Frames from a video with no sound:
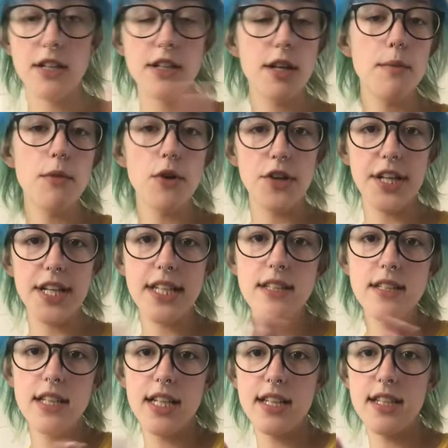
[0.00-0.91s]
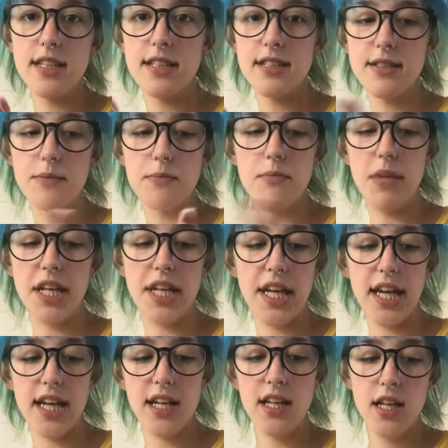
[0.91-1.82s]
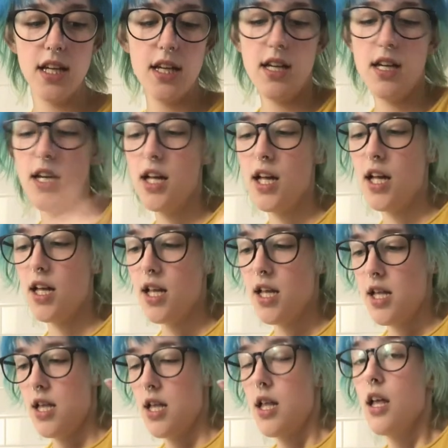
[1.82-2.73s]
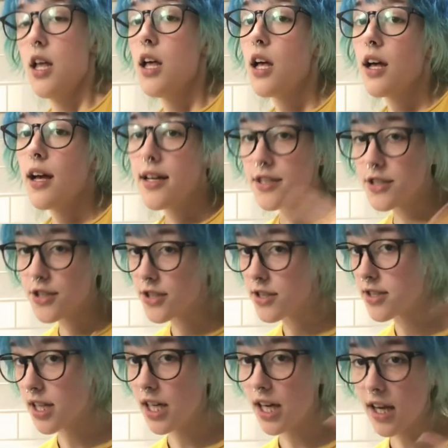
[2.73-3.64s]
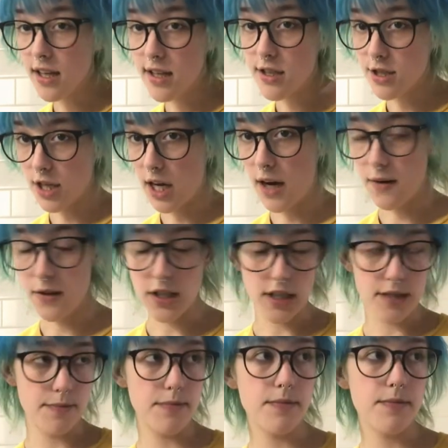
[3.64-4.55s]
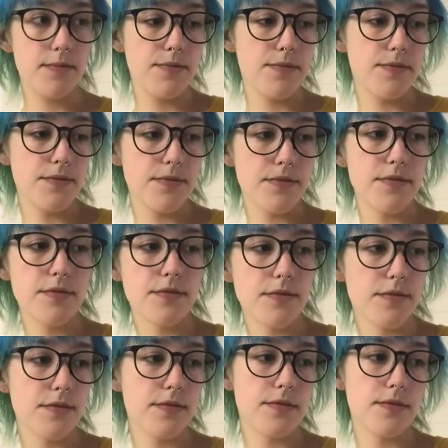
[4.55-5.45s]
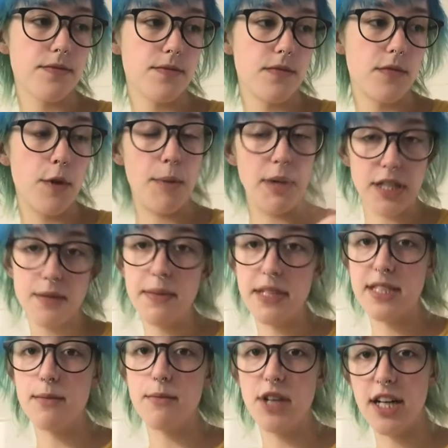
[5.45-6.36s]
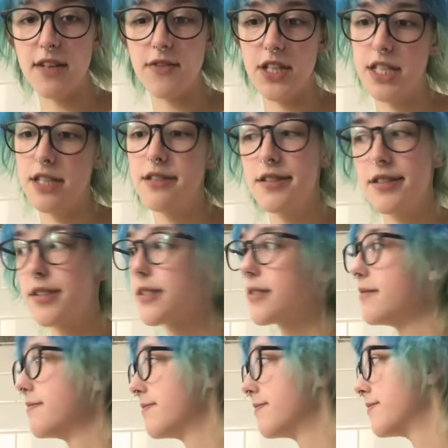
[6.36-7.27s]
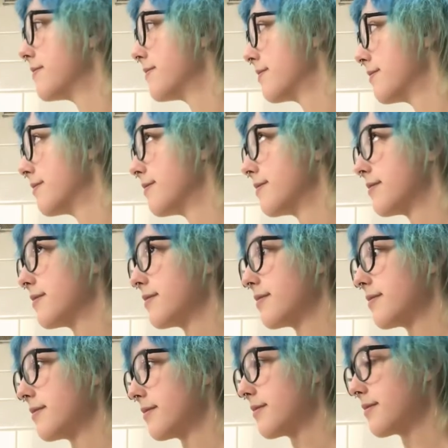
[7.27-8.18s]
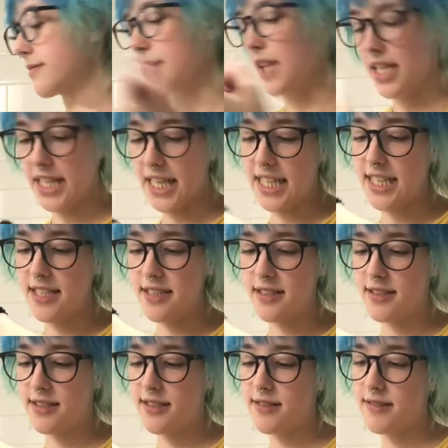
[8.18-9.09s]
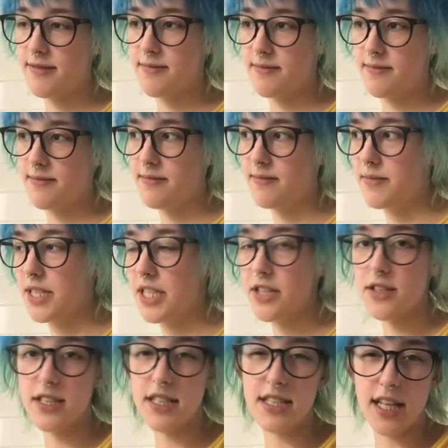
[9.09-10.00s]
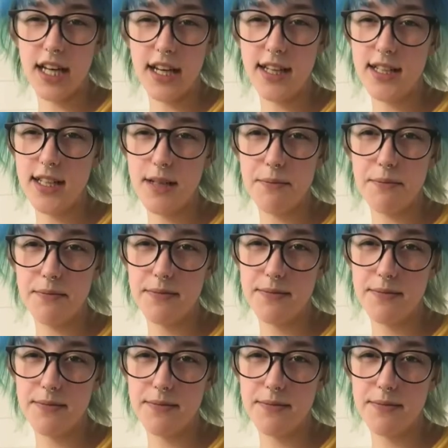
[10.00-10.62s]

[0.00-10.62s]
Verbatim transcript: Good morning. It is Monday. Just got out of the shower. About to make some breakfast. I think it's nearly 10 a.m.